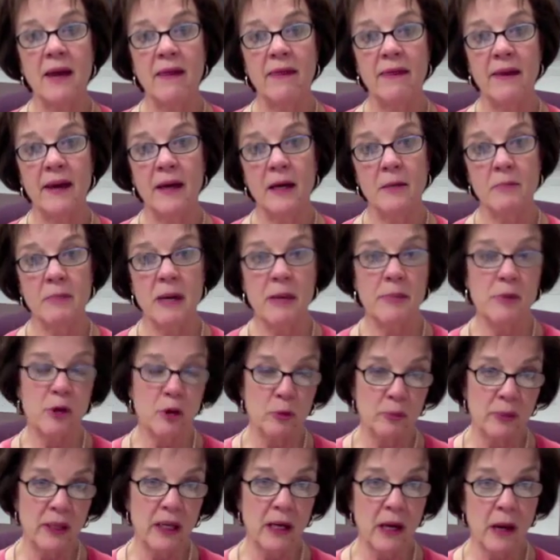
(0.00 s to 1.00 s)
then maybe
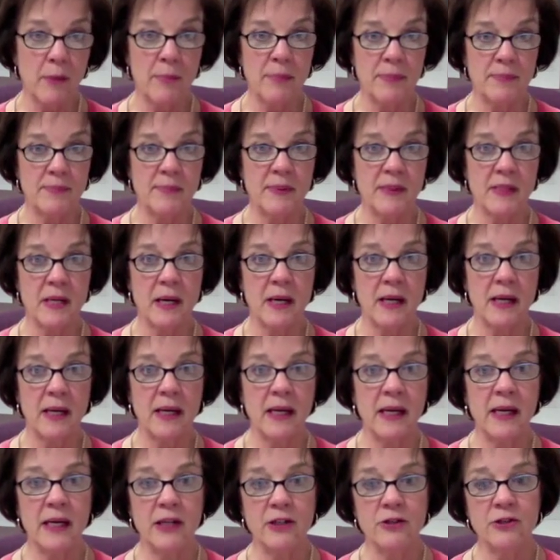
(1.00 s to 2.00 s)
you'll pick up a
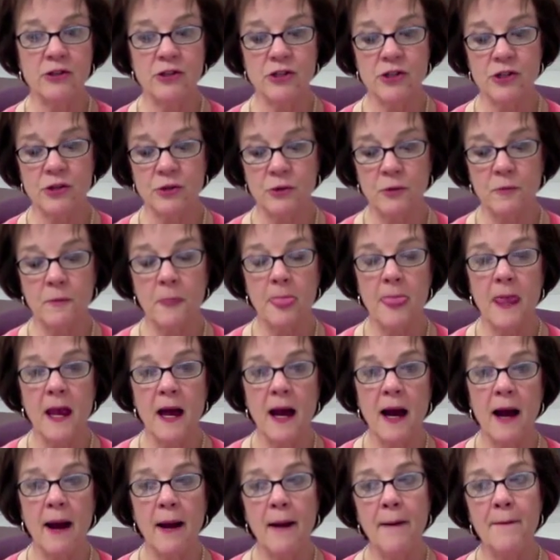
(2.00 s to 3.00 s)
hint or two.
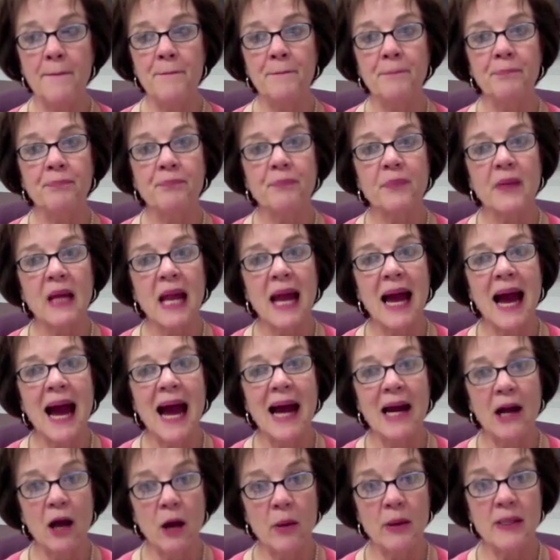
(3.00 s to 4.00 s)

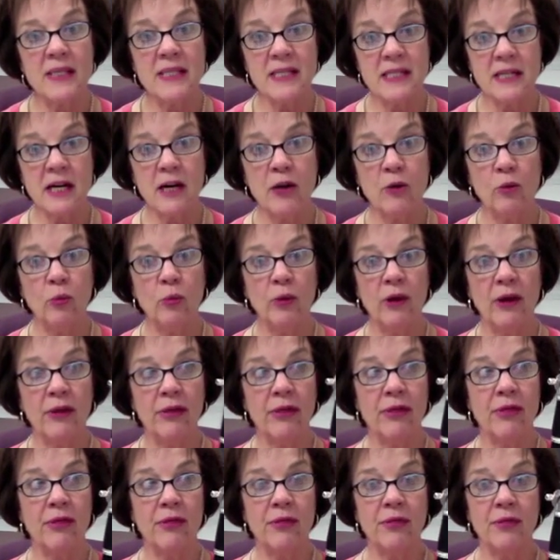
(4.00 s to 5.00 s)
I always start with
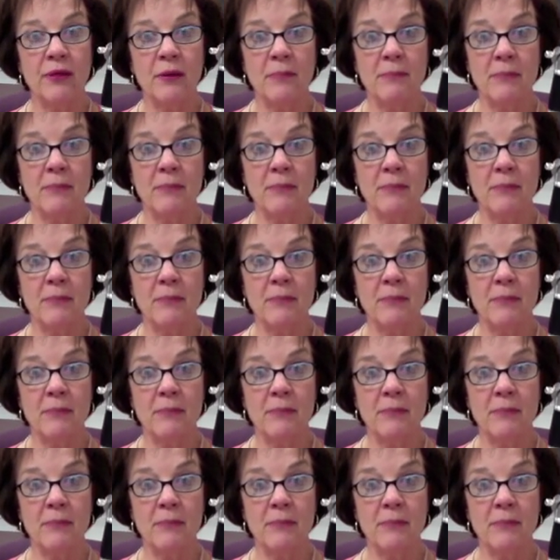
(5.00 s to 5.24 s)
the